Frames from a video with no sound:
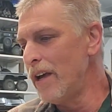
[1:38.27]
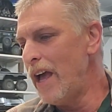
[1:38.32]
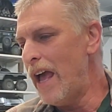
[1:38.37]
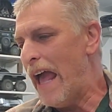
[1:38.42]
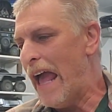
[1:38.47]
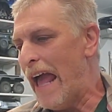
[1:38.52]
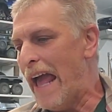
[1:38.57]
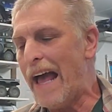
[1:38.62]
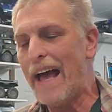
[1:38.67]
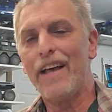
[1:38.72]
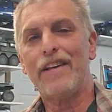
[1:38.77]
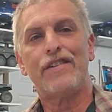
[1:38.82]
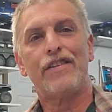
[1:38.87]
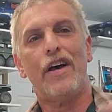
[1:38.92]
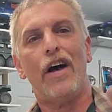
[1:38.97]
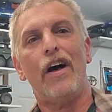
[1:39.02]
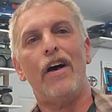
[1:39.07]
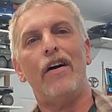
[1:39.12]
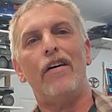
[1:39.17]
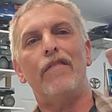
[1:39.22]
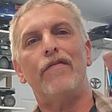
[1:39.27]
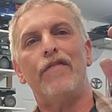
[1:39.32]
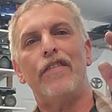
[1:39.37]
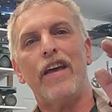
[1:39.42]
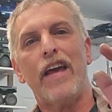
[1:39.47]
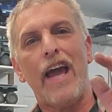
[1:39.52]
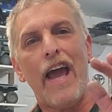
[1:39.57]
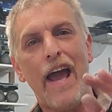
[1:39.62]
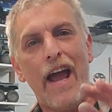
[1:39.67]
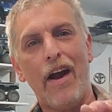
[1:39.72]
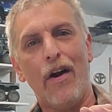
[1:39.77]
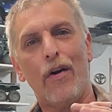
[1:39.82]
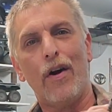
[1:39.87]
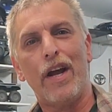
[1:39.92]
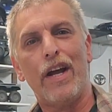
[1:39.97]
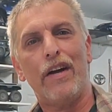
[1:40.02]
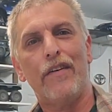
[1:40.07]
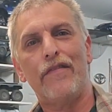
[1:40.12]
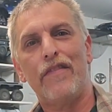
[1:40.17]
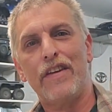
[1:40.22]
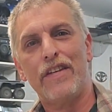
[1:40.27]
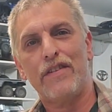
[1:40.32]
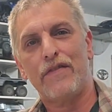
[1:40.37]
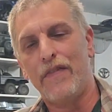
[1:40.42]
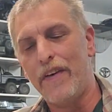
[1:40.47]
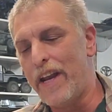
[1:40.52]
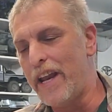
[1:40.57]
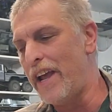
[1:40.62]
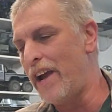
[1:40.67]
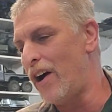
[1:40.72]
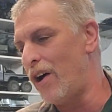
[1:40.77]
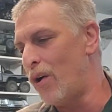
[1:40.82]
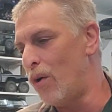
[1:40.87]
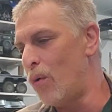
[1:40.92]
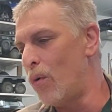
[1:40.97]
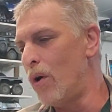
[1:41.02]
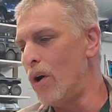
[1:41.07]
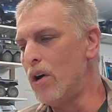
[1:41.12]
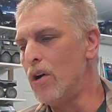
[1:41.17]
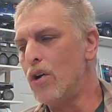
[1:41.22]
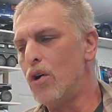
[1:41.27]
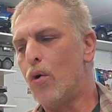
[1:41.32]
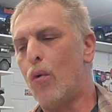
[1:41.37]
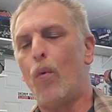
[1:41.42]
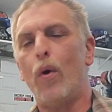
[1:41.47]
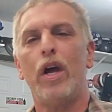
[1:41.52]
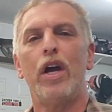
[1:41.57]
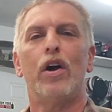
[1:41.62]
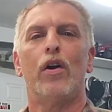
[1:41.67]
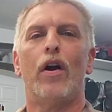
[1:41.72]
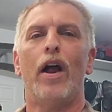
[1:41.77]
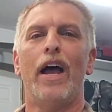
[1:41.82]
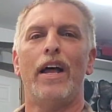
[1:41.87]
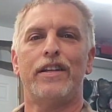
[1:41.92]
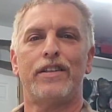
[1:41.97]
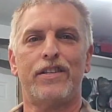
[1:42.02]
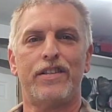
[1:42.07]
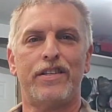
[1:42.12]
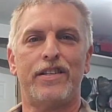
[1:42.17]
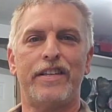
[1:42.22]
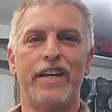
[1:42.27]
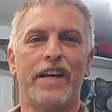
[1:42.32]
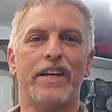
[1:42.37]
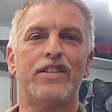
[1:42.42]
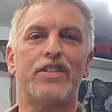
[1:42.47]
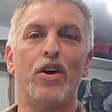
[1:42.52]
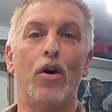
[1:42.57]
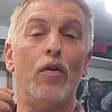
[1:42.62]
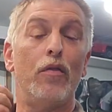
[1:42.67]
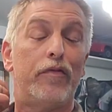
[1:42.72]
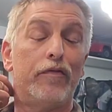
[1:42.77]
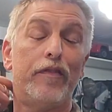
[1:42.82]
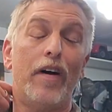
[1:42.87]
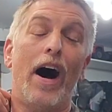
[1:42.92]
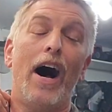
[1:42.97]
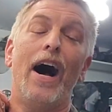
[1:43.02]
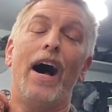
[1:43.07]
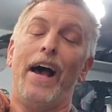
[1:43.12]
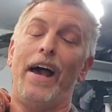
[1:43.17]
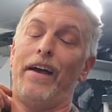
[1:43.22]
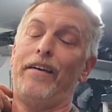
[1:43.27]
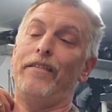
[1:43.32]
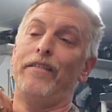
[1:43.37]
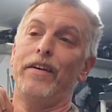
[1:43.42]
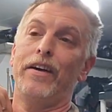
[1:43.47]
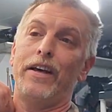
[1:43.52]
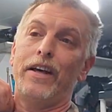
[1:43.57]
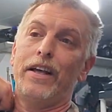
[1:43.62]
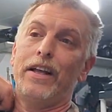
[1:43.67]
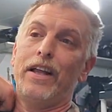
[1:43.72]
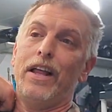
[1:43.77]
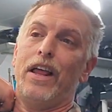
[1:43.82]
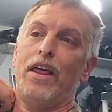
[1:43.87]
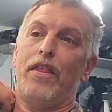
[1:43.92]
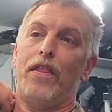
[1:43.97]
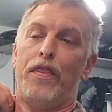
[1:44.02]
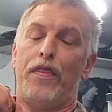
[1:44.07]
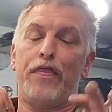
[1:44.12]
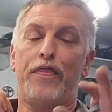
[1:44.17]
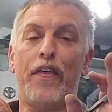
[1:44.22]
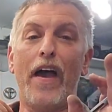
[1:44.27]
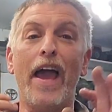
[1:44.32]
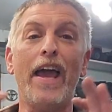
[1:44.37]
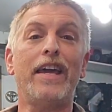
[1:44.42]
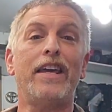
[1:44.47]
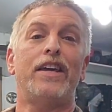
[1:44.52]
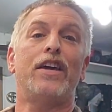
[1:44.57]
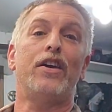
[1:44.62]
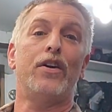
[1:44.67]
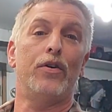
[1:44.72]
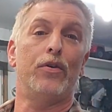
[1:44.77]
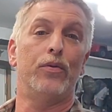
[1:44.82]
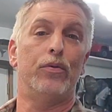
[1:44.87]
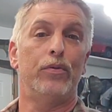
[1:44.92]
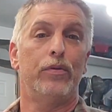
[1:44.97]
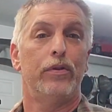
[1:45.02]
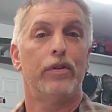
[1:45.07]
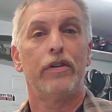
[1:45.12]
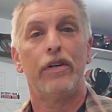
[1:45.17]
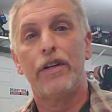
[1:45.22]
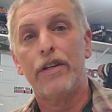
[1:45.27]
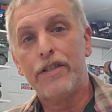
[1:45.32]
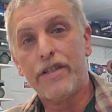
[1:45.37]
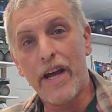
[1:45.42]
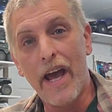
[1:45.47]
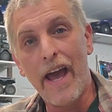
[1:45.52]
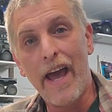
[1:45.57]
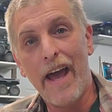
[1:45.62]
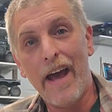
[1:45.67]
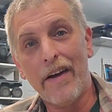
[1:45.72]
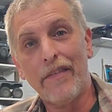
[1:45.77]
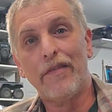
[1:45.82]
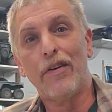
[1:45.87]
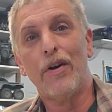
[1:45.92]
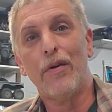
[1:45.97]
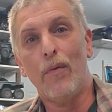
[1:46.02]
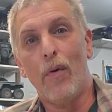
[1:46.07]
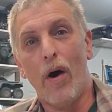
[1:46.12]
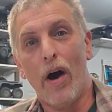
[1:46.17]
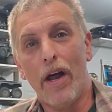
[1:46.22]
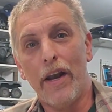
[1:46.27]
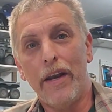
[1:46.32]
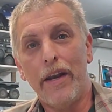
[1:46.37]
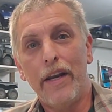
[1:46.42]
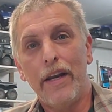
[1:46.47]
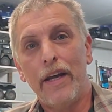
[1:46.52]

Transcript: As of the airing of this video, we are at 605. Thank you to everyone